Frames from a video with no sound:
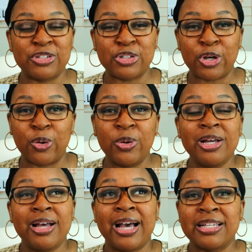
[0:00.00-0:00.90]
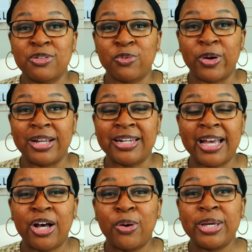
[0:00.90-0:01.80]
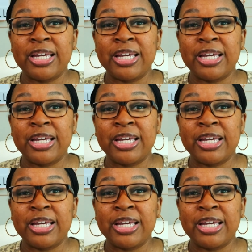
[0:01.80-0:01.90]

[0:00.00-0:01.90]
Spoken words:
So as of right now,